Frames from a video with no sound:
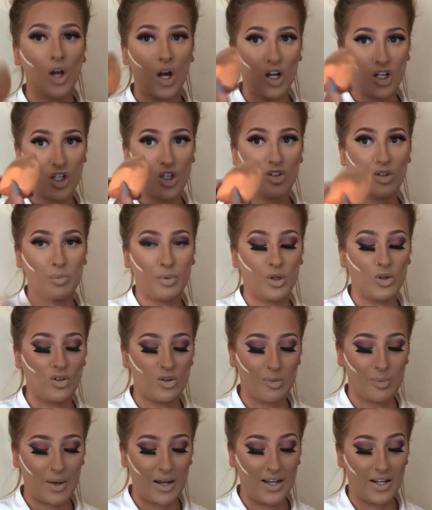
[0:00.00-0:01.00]
I'd use a
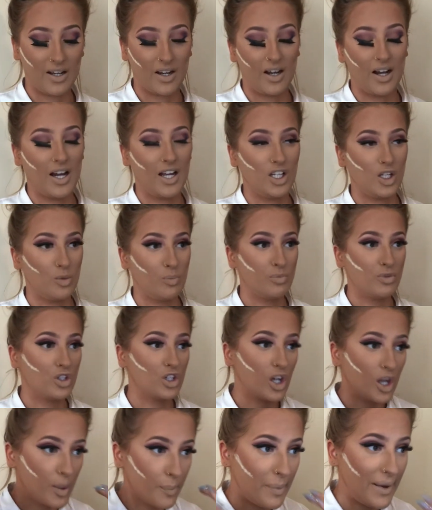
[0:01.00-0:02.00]
beauty blender and you're
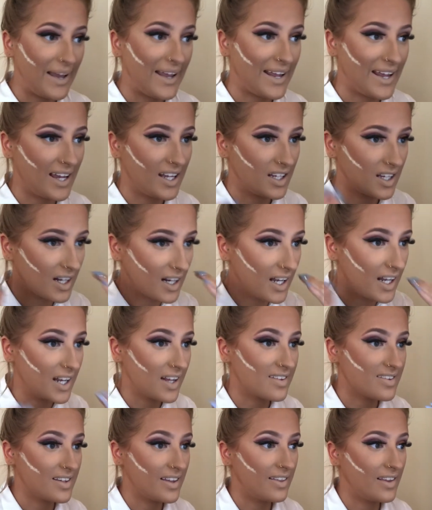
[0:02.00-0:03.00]
going to bake it, you're going to let
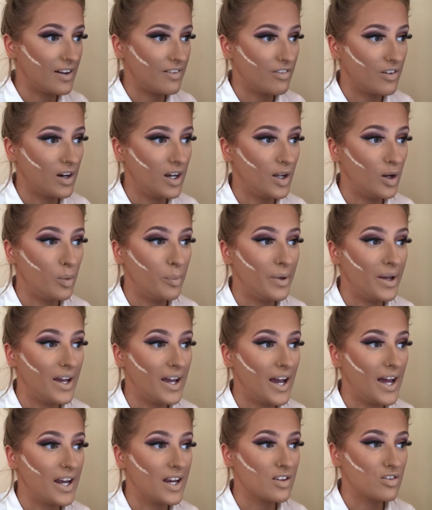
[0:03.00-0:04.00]
it sit there for a little
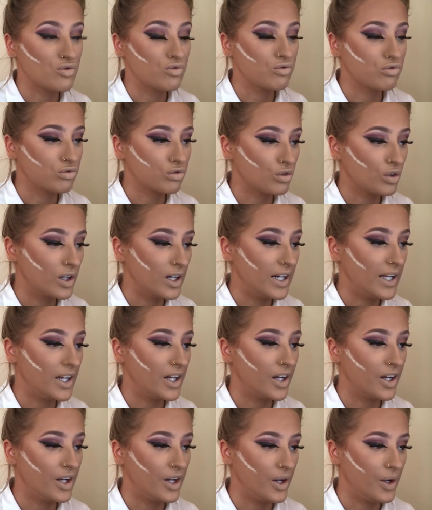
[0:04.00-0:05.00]
bit and it's really
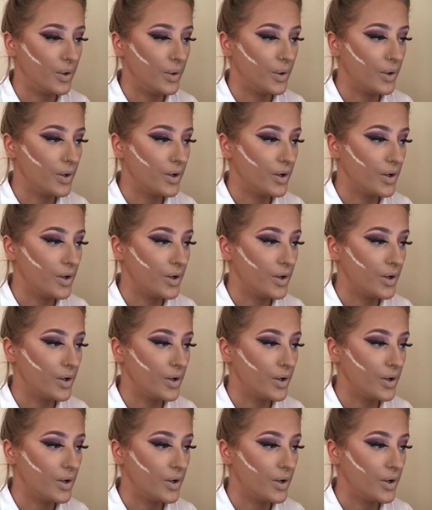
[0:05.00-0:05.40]
going to